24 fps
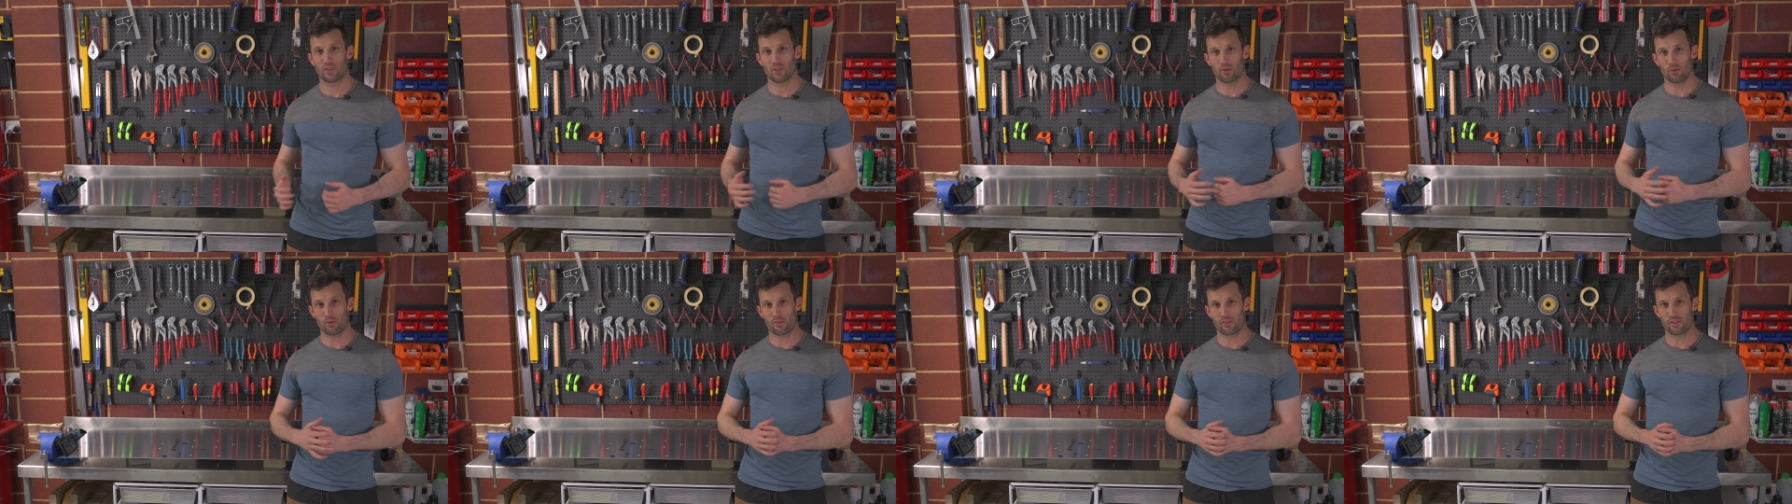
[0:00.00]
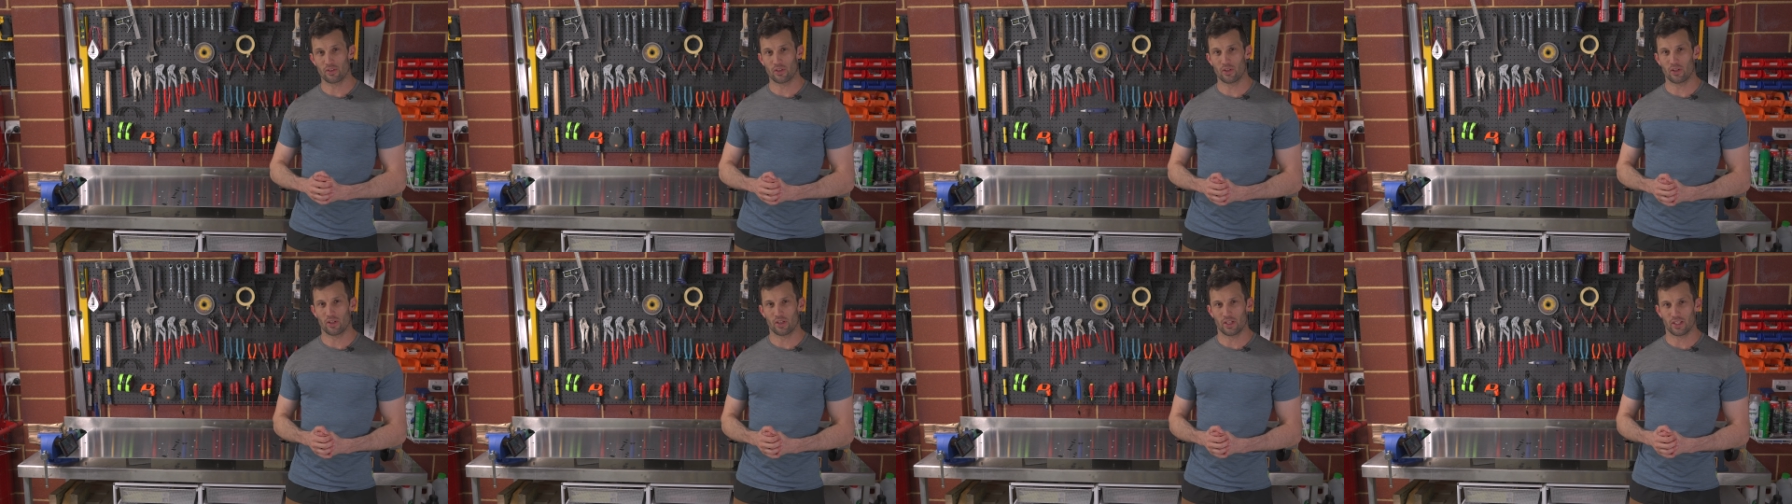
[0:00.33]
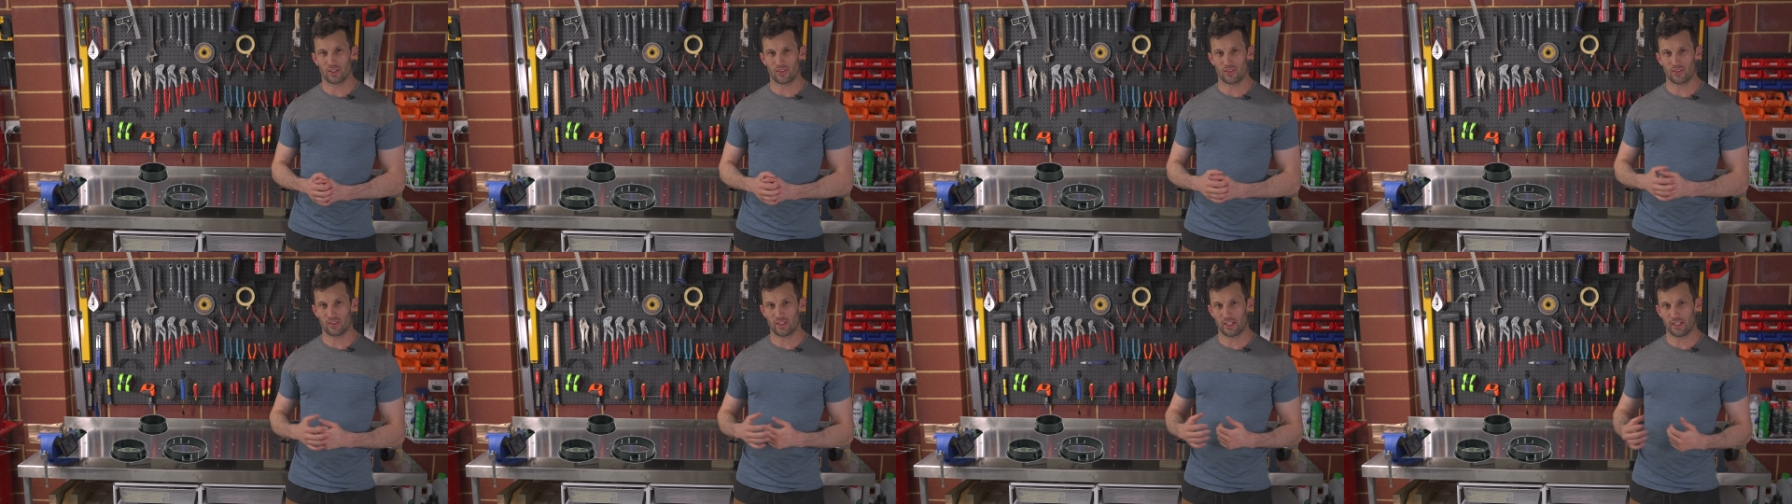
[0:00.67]
I would have got a
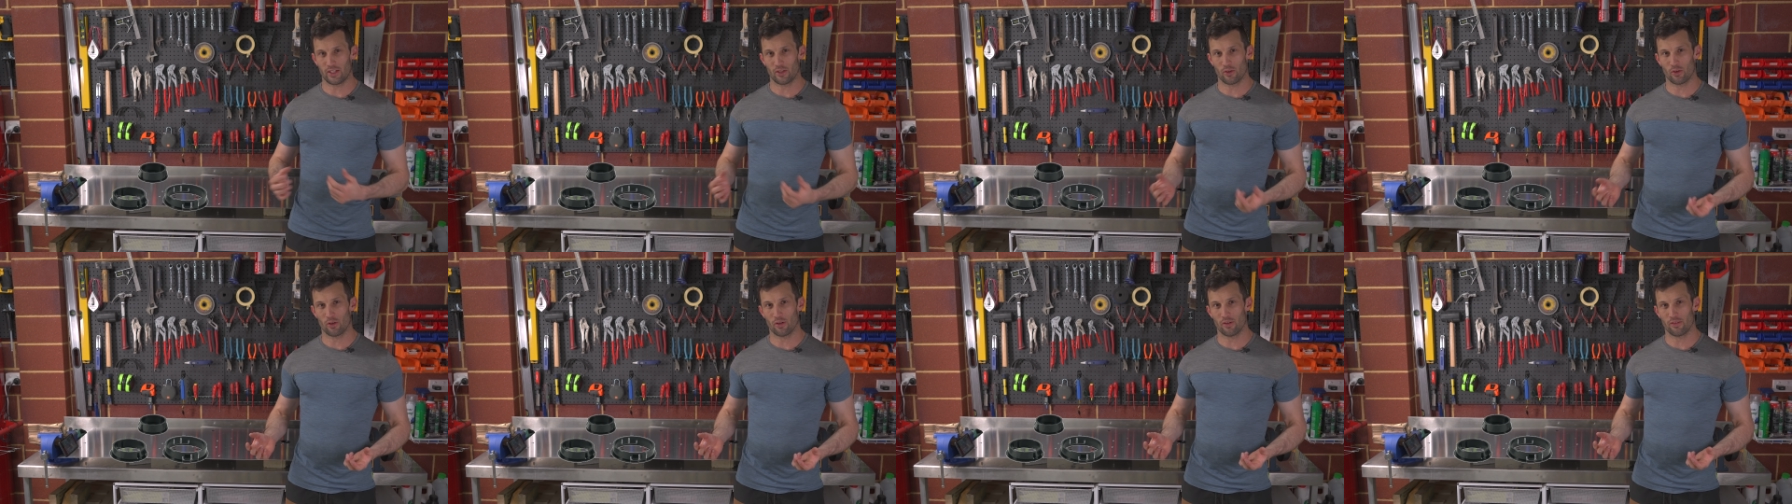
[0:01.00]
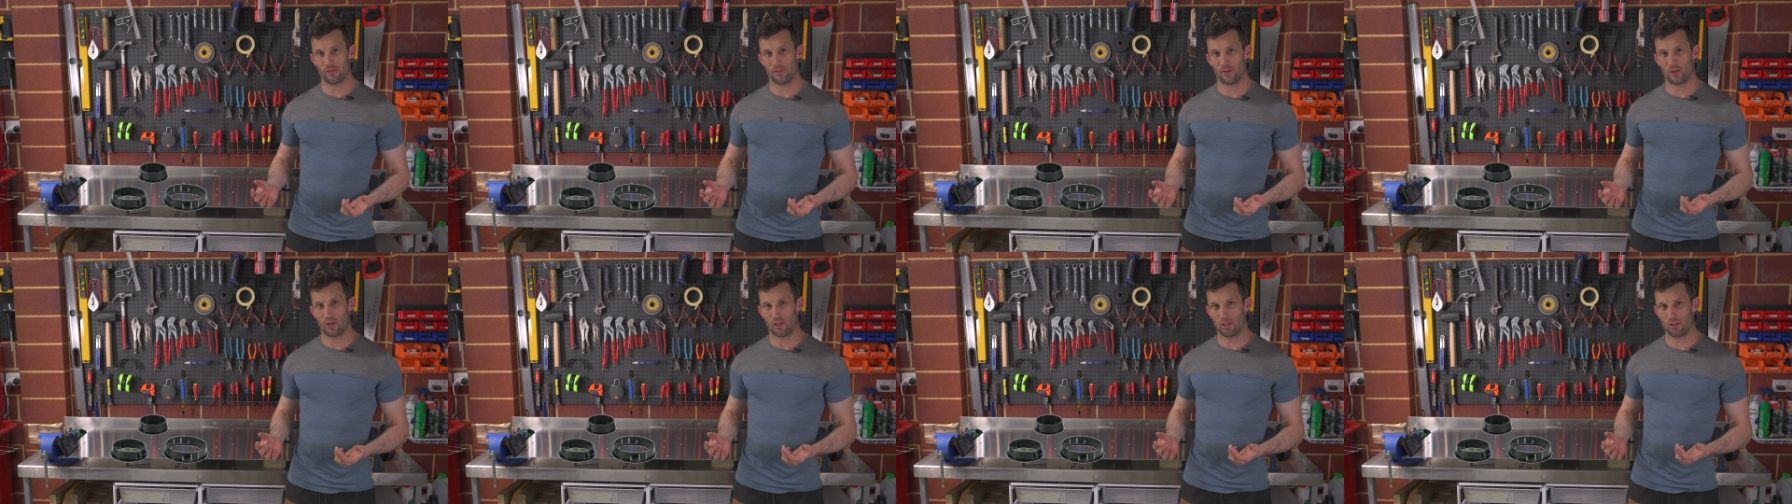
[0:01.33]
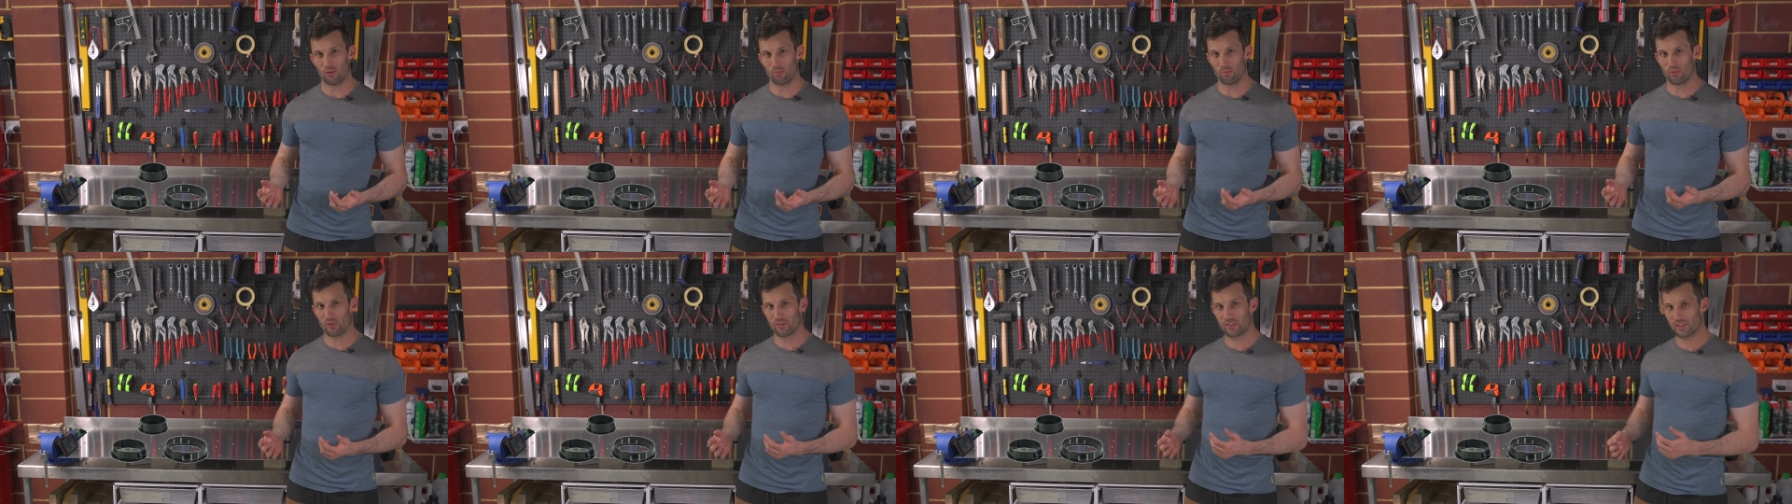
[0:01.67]
set of
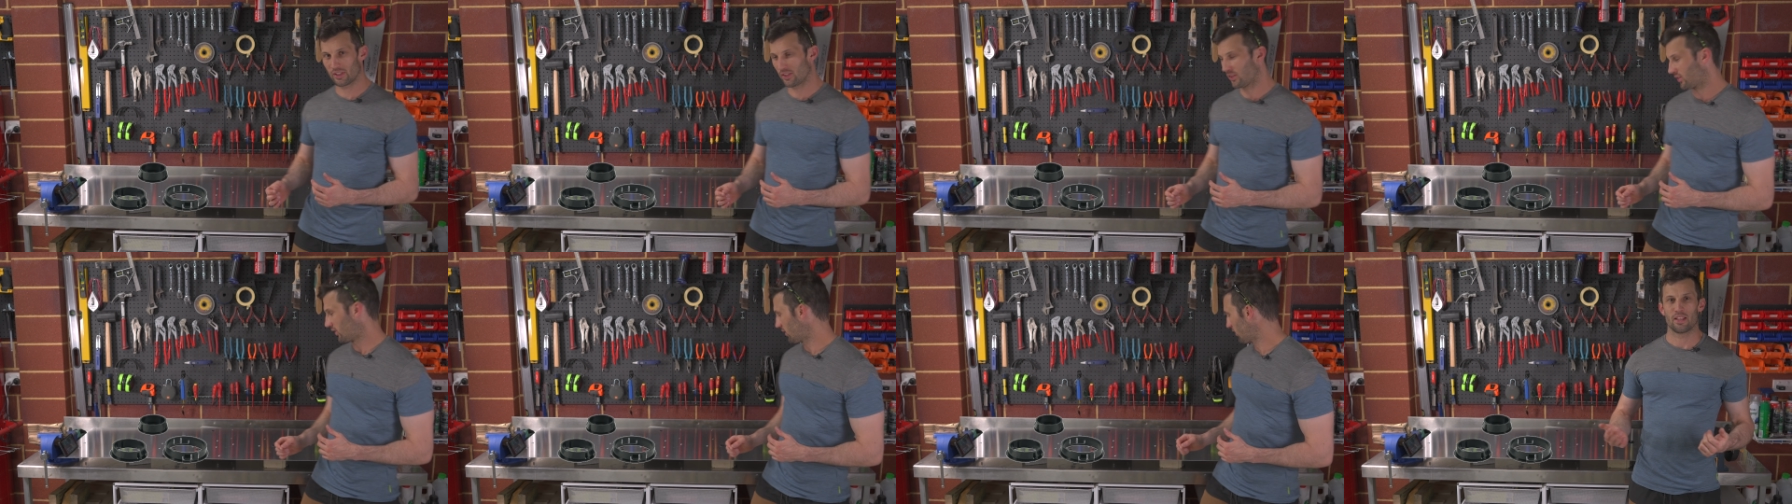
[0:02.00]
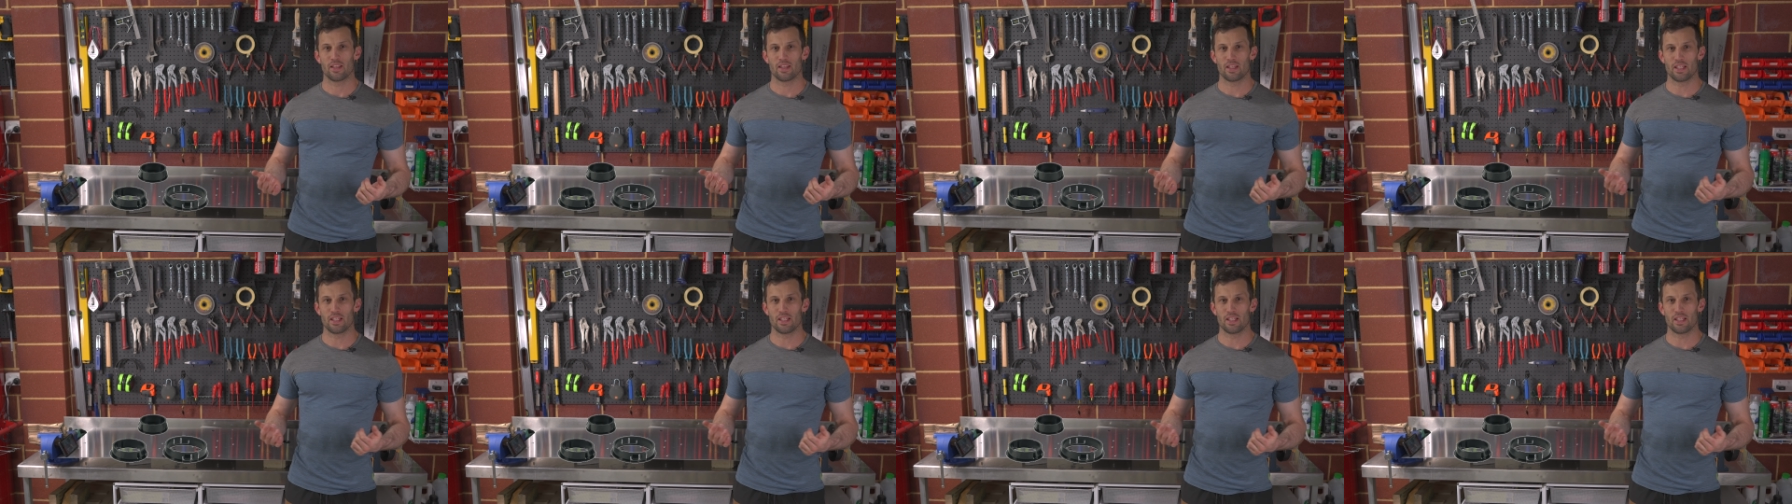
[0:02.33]
nylon bushings.